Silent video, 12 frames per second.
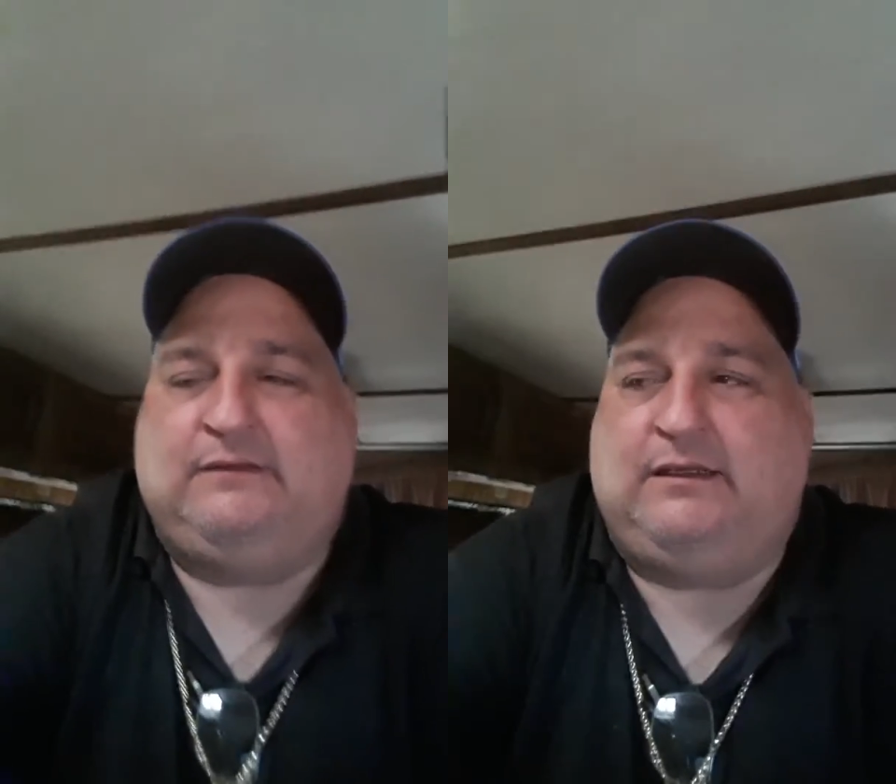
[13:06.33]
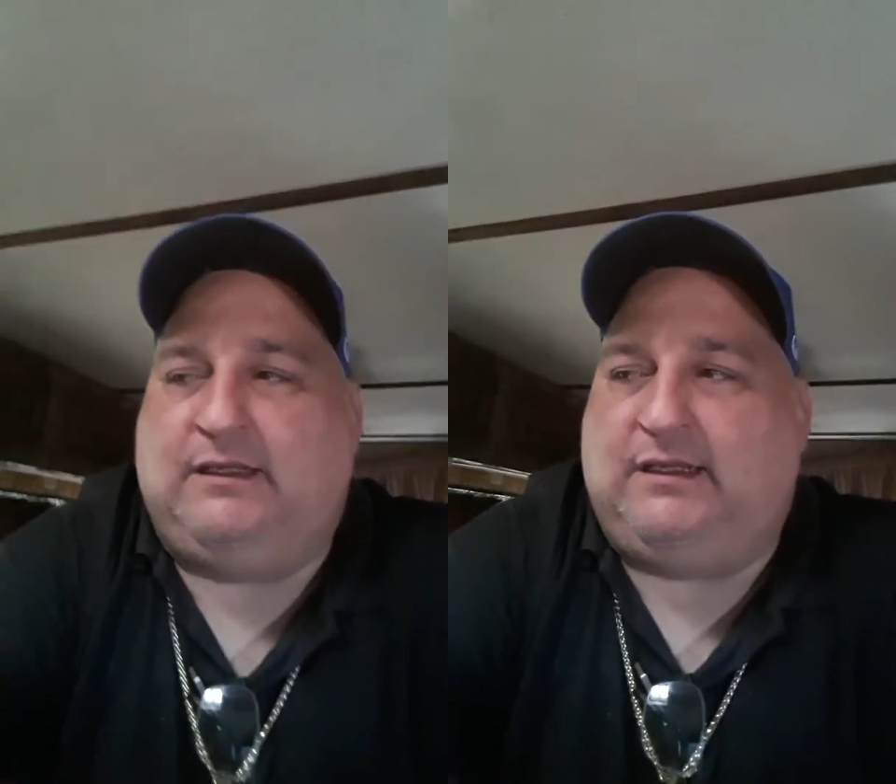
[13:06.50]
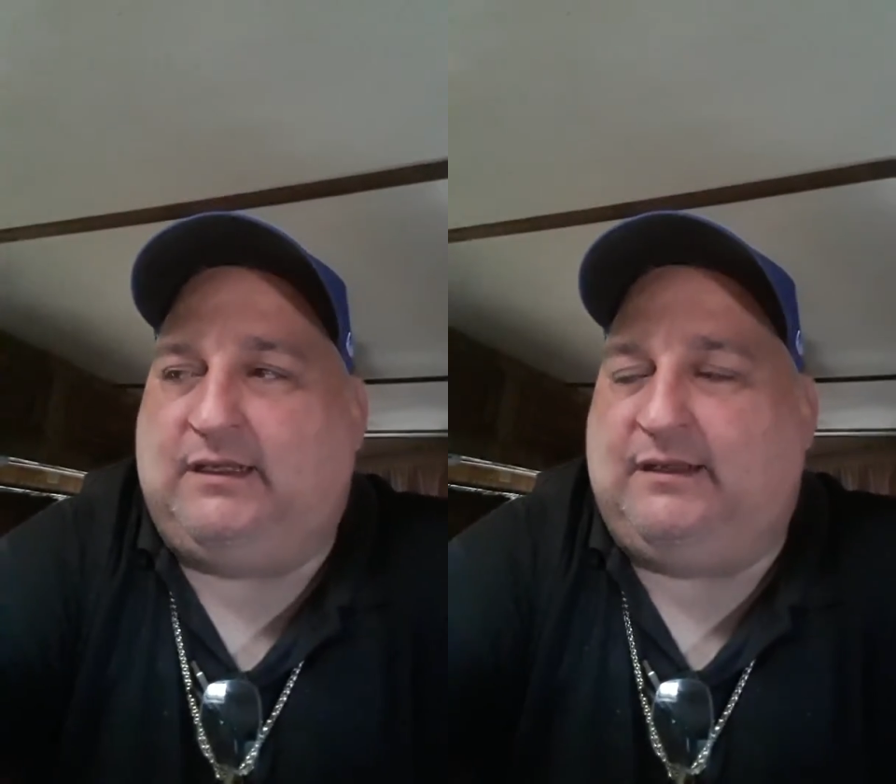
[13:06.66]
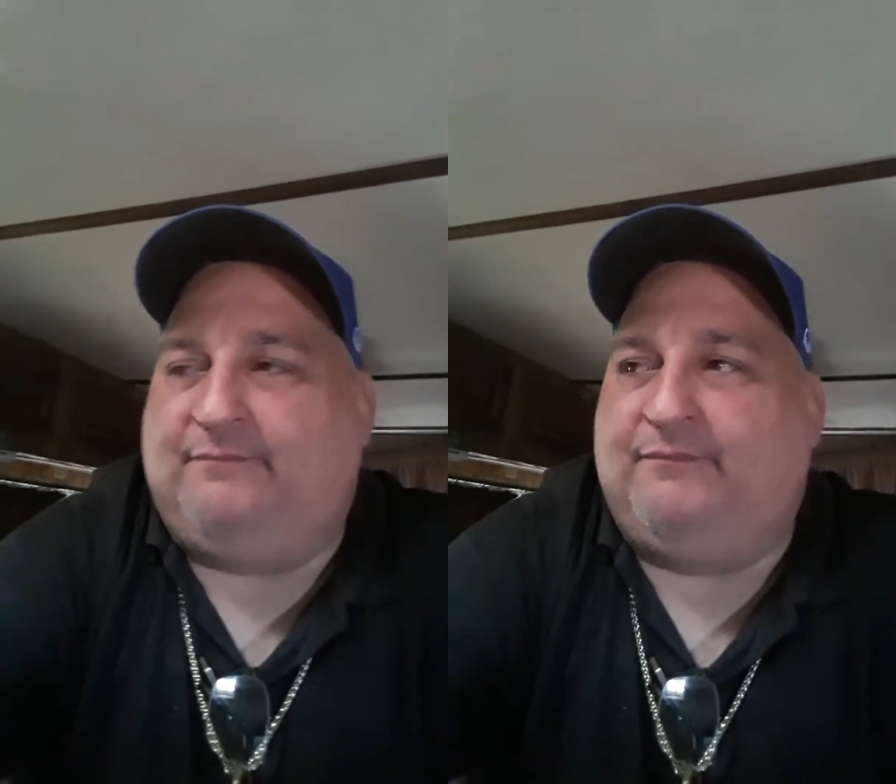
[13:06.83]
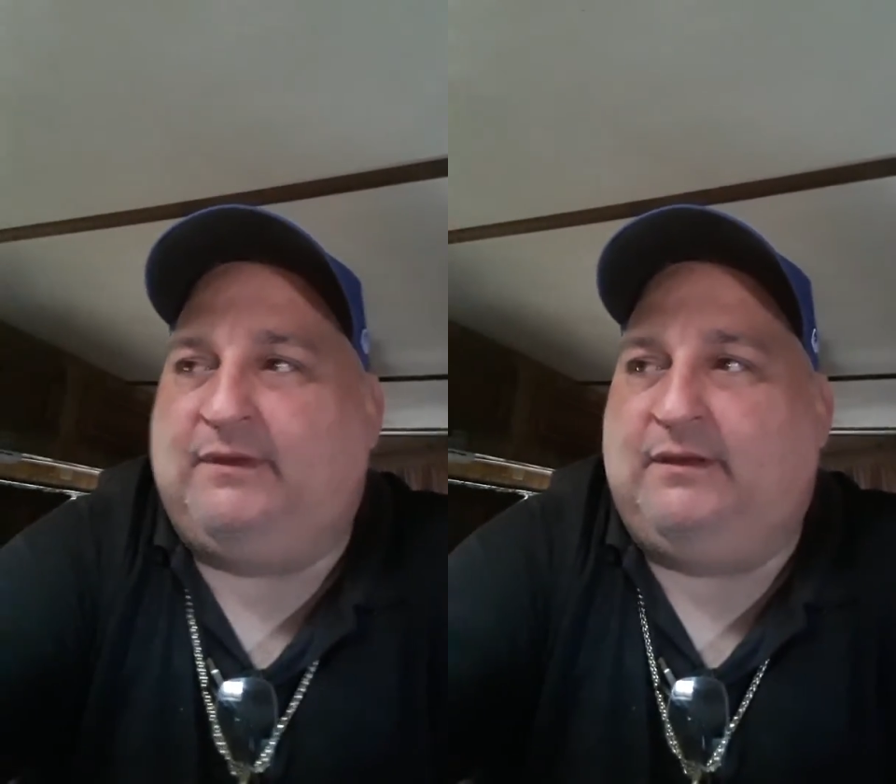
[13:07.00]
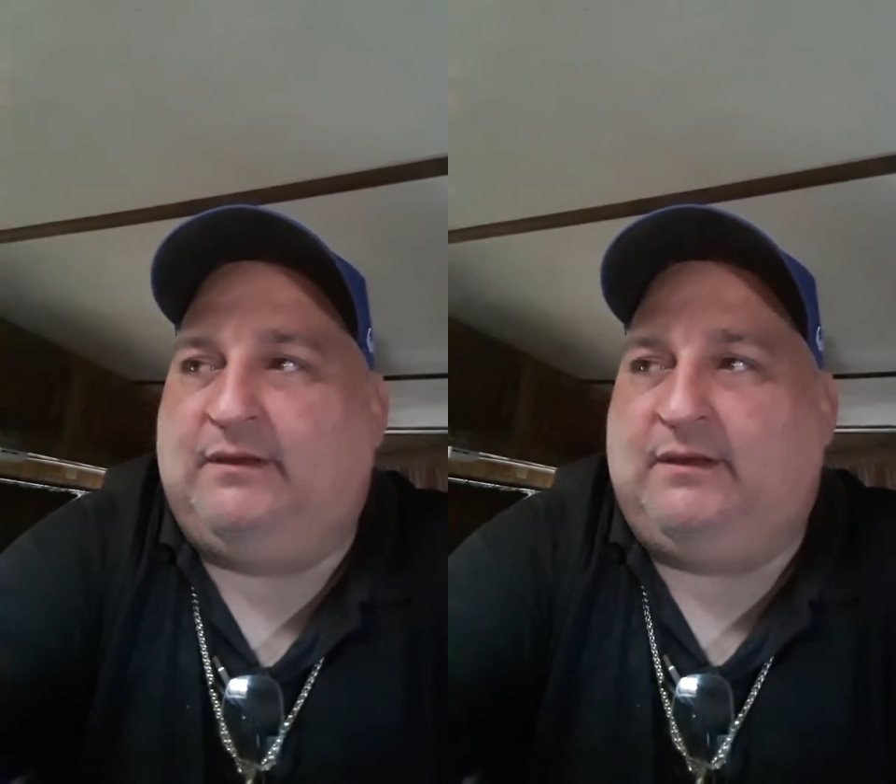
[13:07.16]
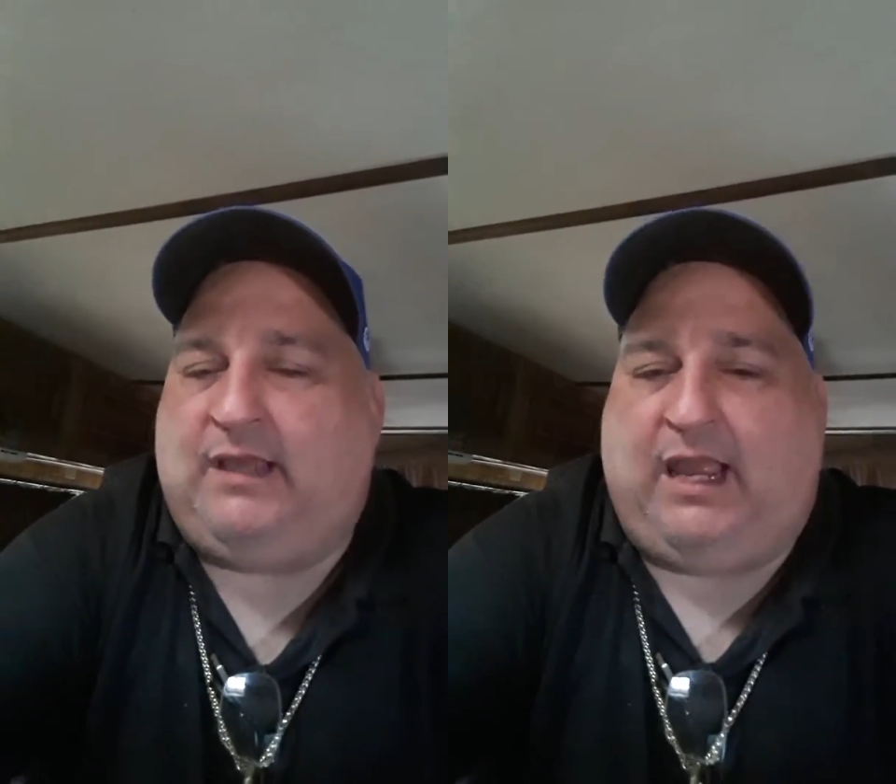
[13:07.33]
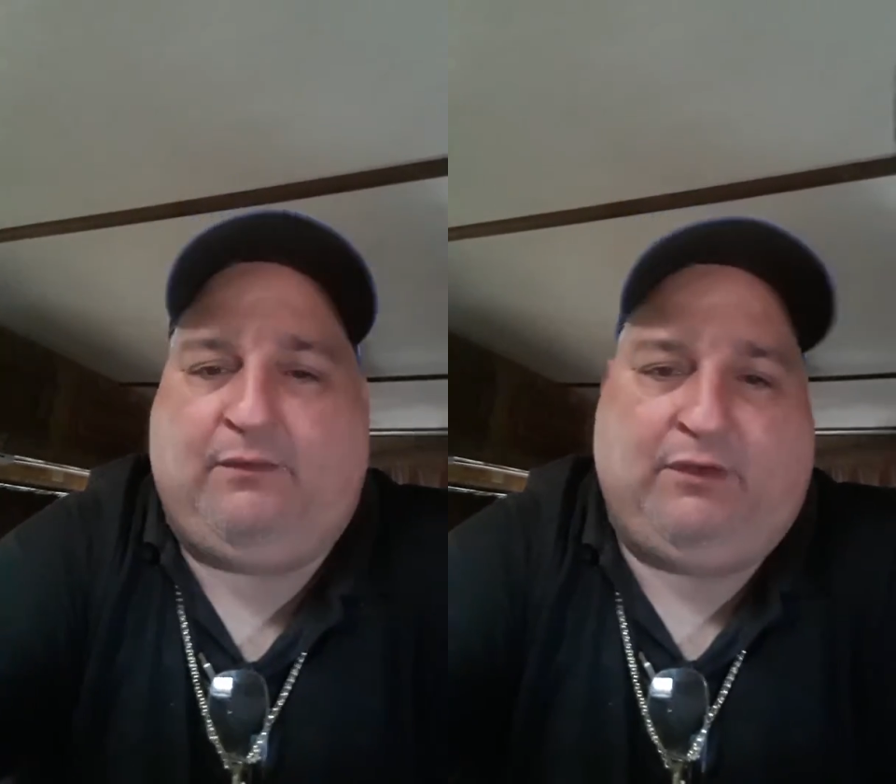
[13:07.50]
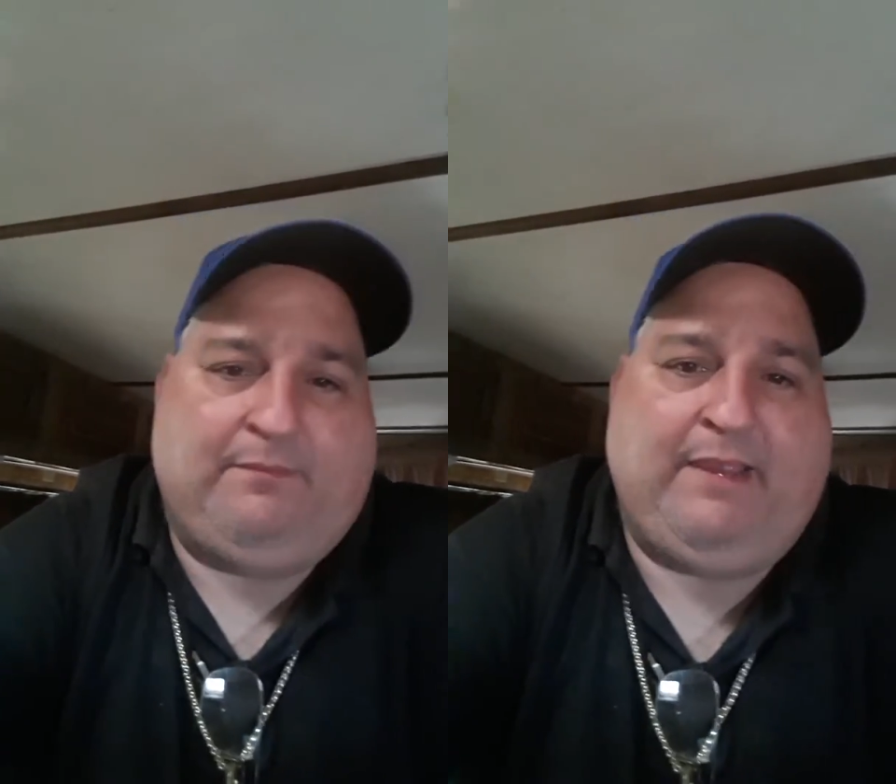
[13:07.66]
I
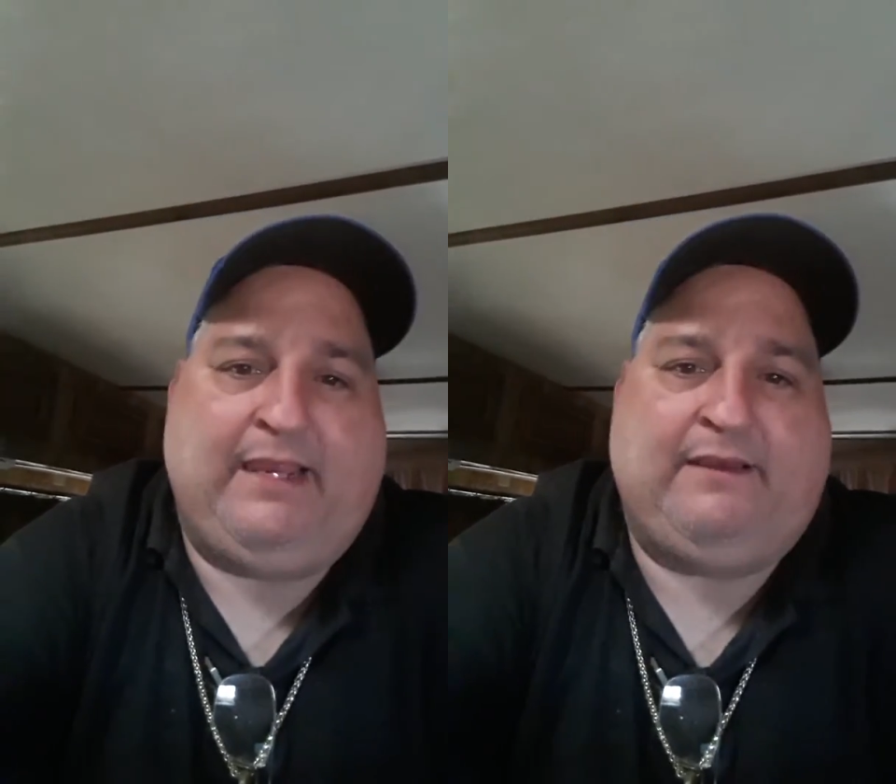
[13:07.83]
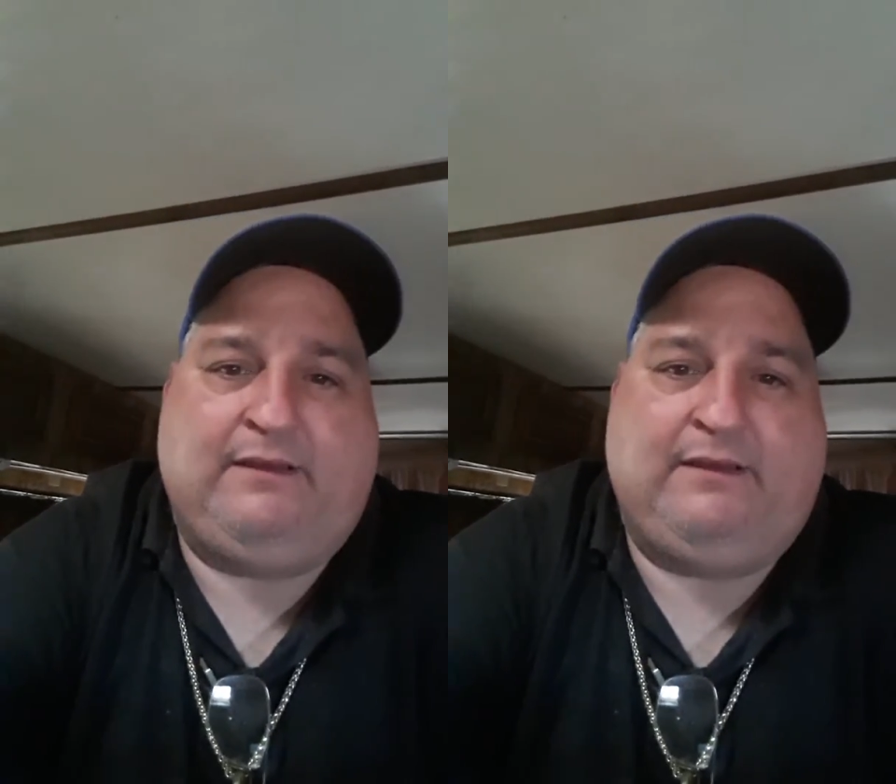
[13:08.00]
will make